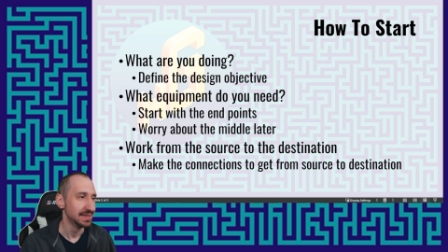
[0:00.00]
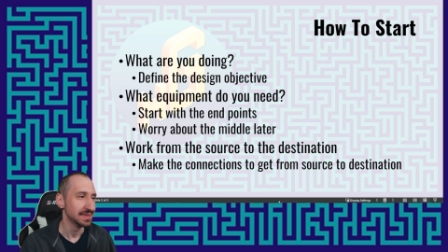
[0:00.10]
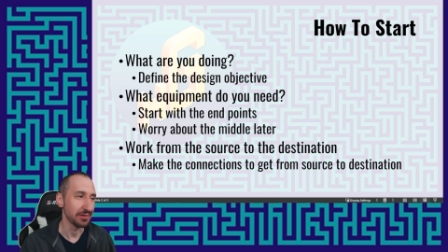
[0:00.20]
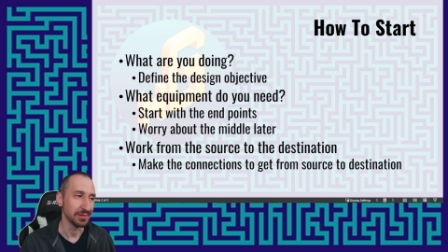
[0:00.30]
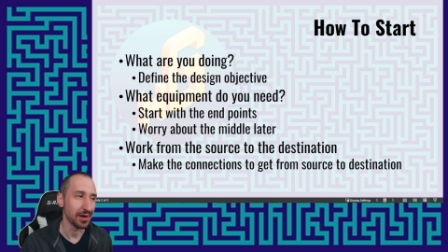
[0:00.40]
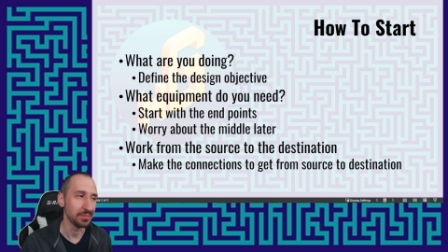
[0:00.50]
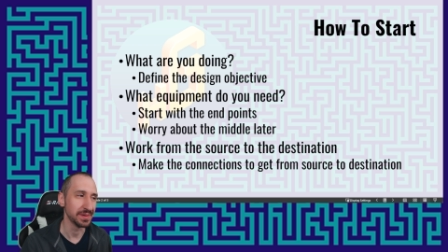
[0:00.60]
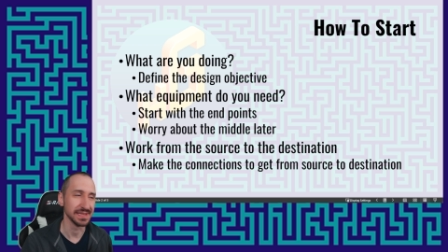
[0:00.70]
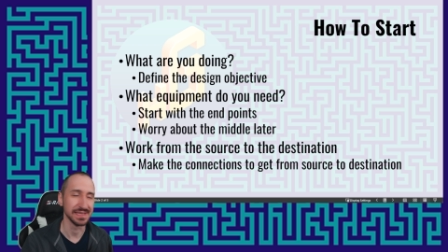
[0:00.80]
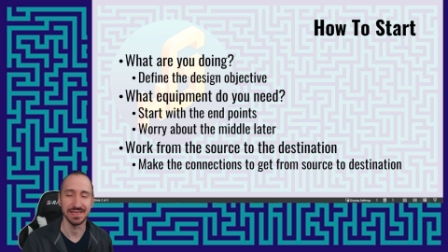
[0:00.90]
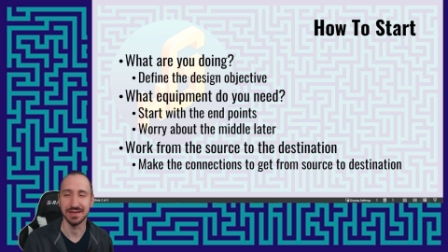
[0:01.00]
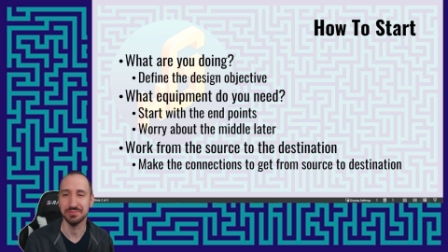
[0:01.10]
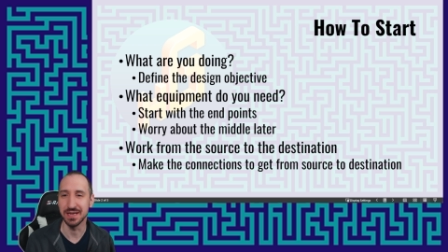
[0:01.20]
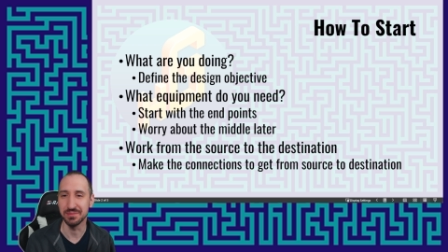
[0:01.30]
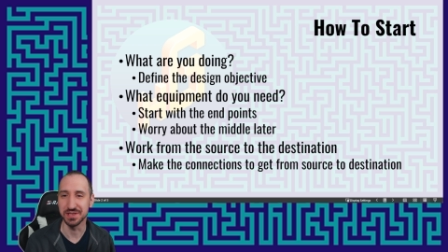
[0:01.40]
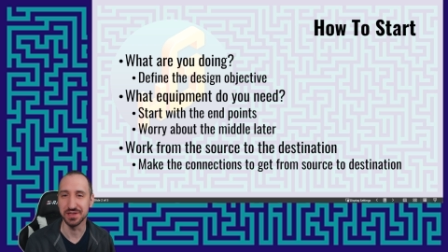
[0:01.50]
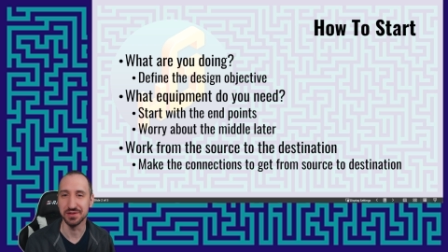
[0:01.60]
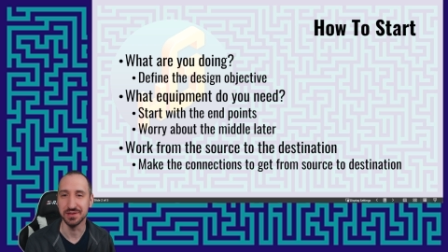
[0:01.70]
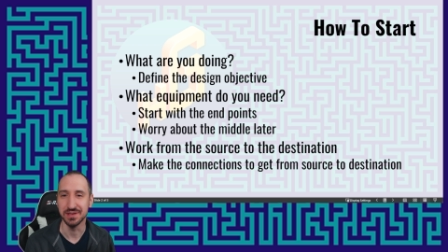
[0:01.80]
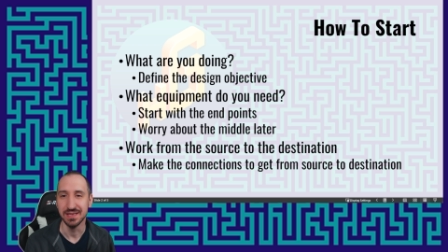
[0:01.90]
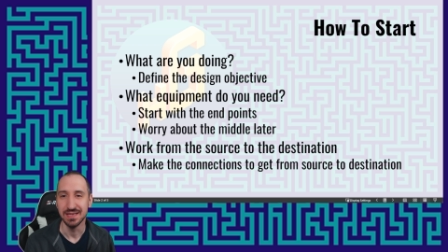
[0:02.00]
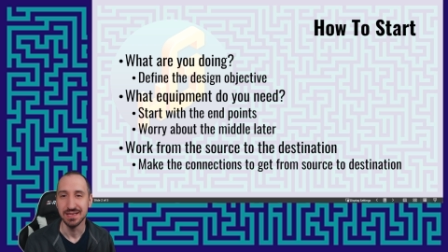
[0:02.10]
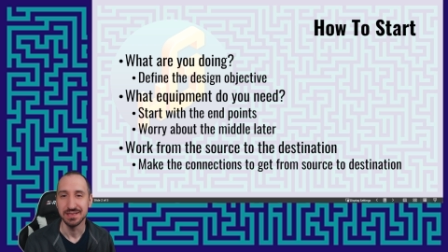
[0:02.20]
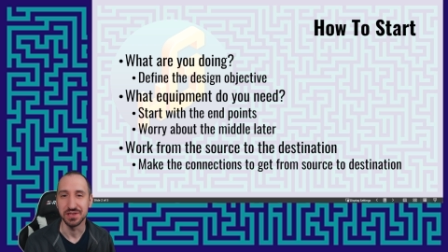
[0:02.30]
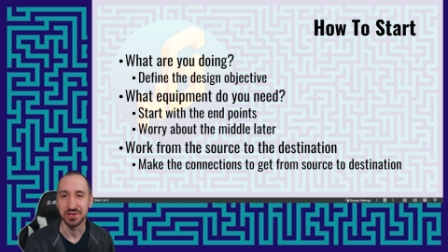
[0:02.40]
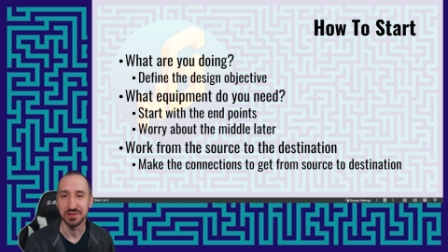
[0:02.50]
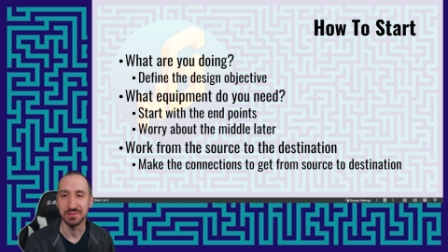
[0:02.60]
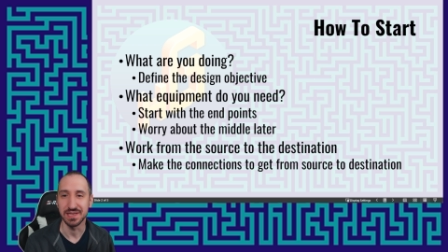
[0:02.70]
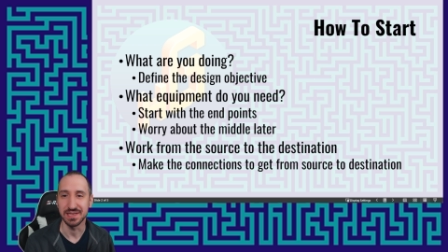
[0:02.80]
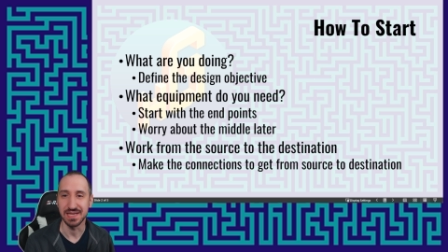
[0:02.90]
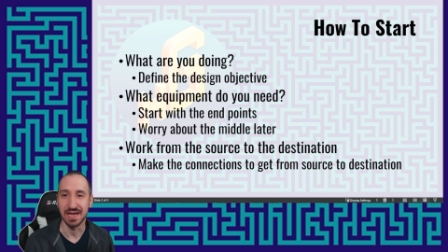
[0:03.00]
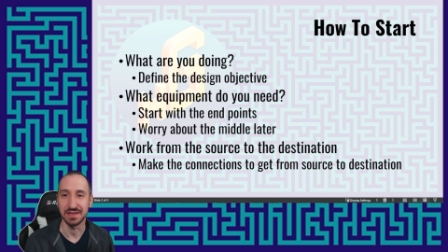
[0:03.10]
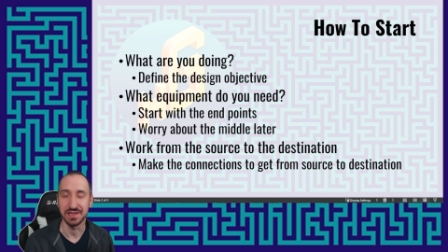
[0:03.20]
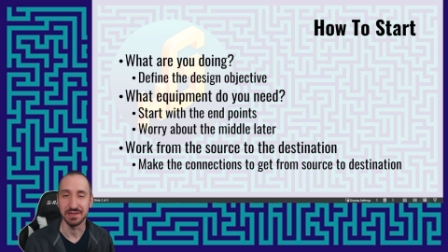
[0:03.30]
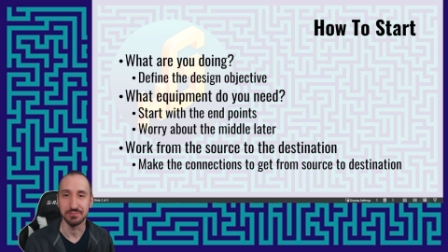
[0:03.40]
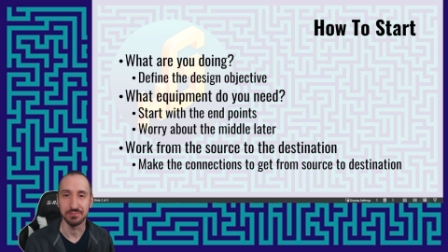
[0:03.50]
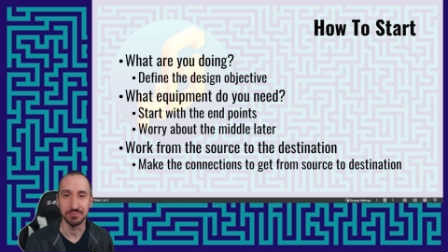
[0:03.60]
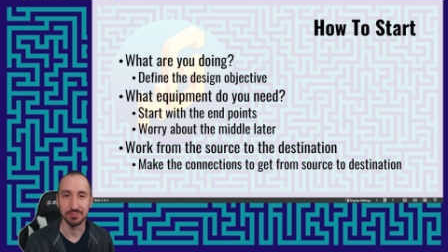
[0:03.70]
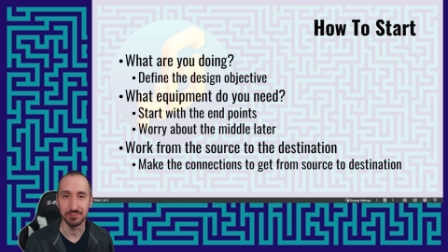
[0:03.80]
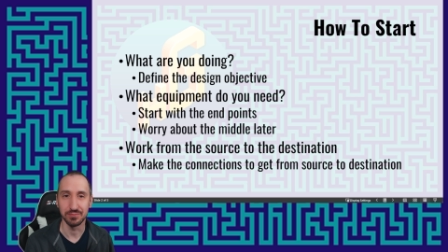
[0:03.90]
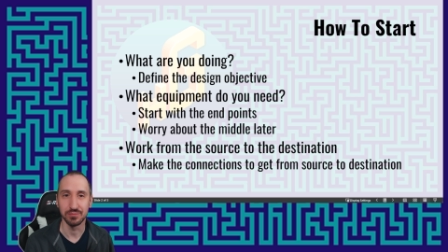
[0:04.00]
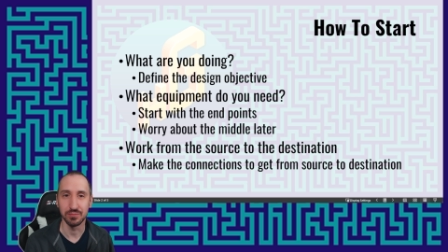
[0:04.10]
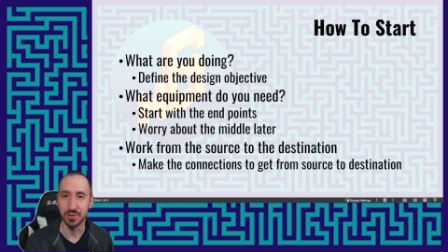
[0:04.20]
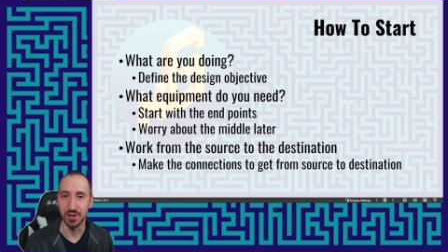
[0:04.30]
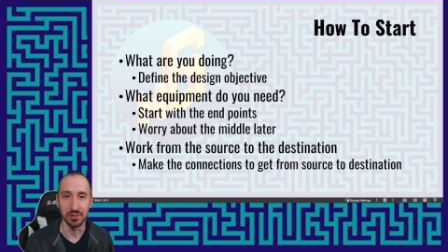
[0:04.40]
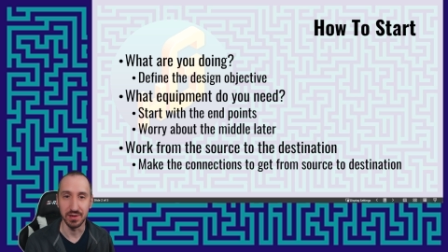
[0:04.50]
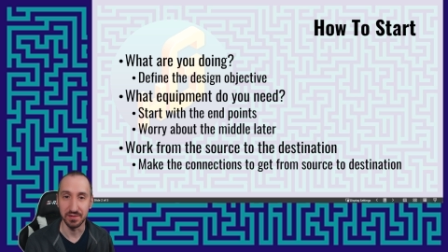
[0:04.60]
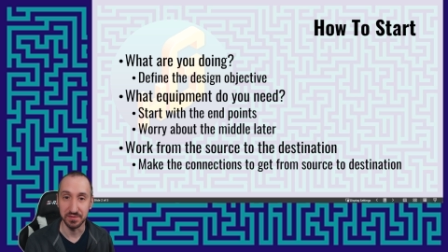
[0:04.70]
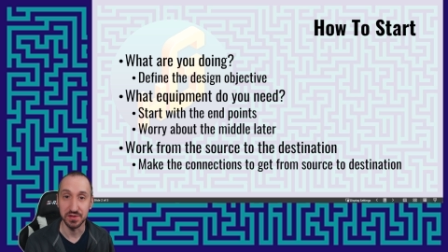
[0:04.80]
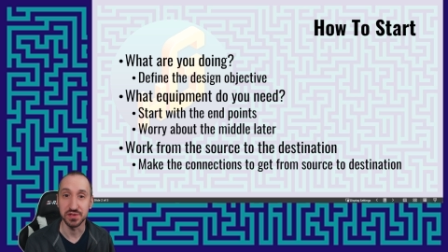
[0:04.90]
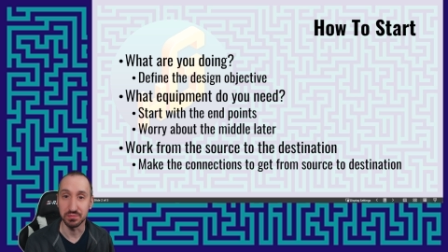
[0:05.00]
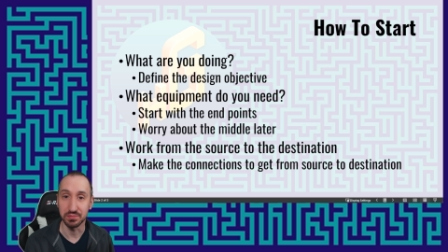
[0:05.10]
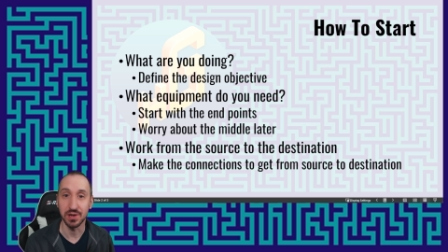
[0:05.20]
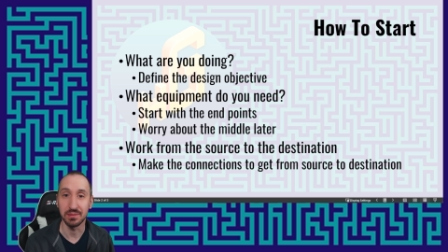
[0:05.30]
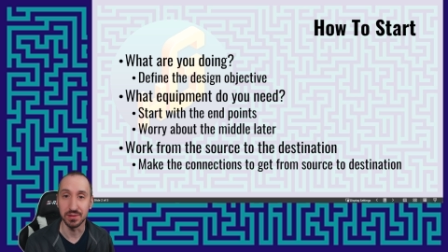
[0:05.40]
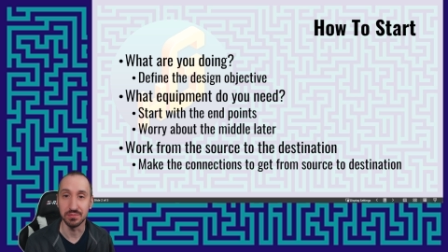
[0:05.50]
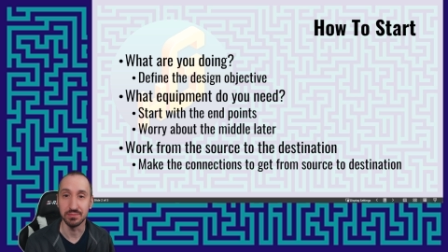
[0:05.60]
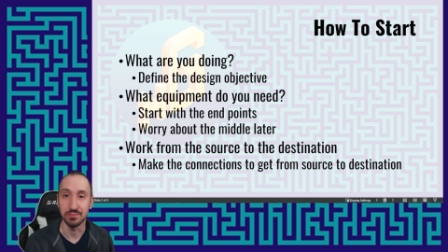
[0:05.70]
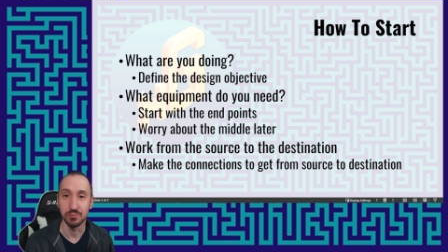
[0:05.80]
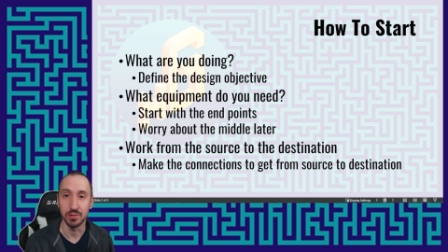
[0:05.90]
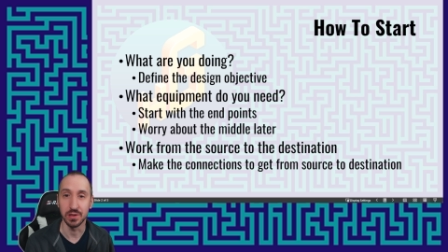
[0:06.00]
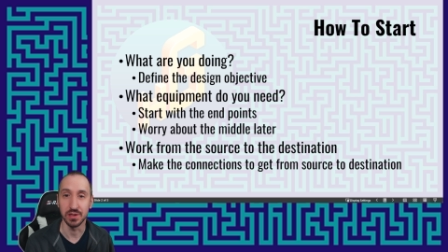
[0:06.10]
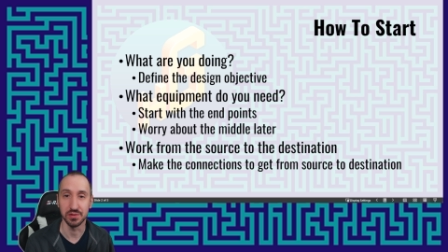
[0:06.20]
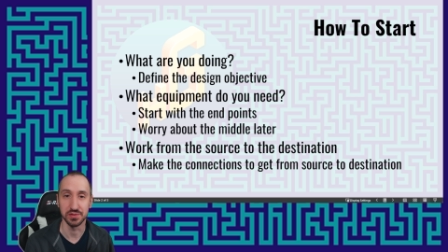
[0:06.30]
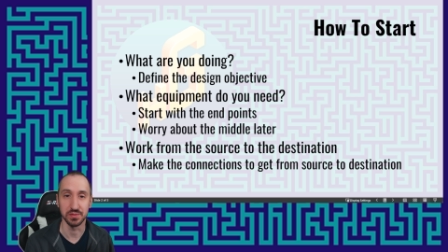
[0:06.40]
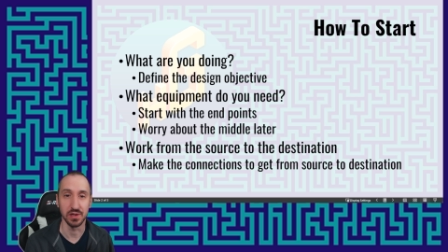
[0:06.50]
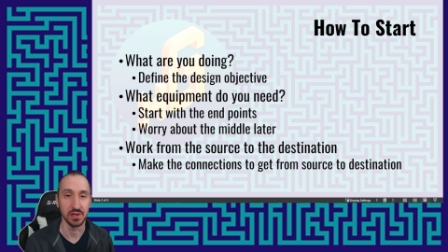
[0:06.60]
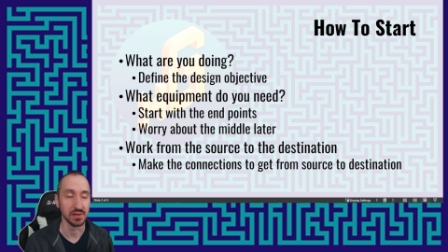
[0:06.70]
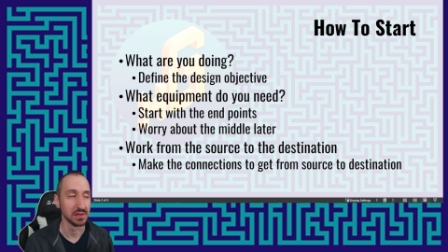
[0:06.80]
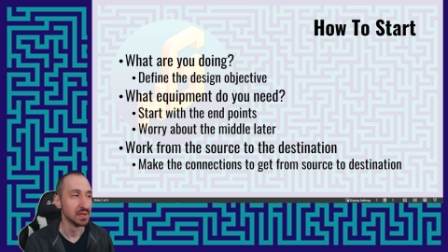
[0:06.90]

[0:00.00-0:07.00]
that will help us uh, be able to determine exactly, you know, if there's a problem where it goes wrong.